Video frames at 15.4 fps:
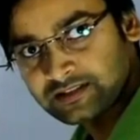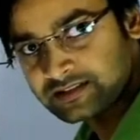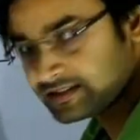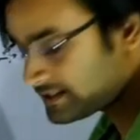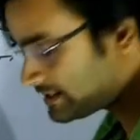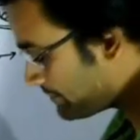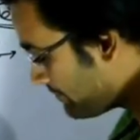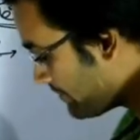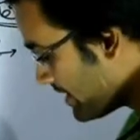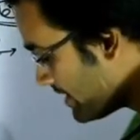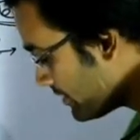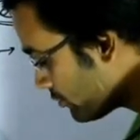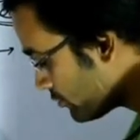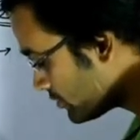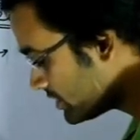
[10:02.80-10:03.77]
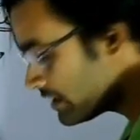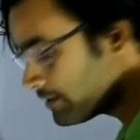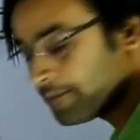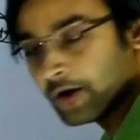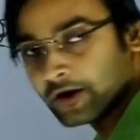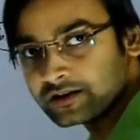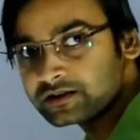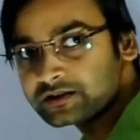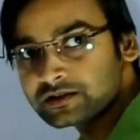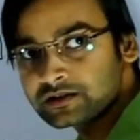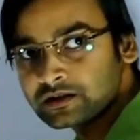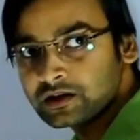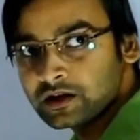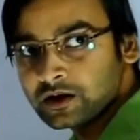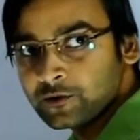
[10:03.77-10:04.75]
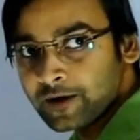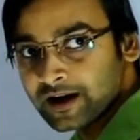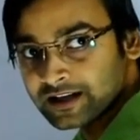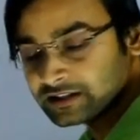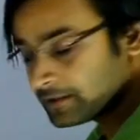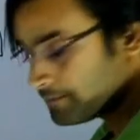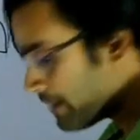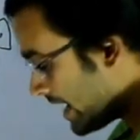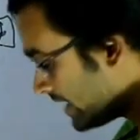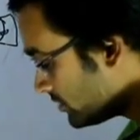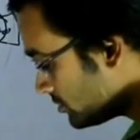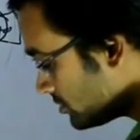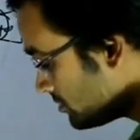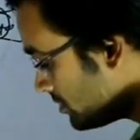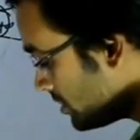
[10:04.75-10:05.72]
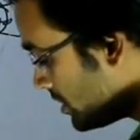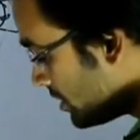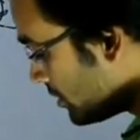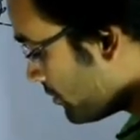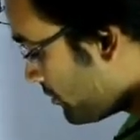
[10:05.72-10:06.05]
This is a very crucial point, where the vector,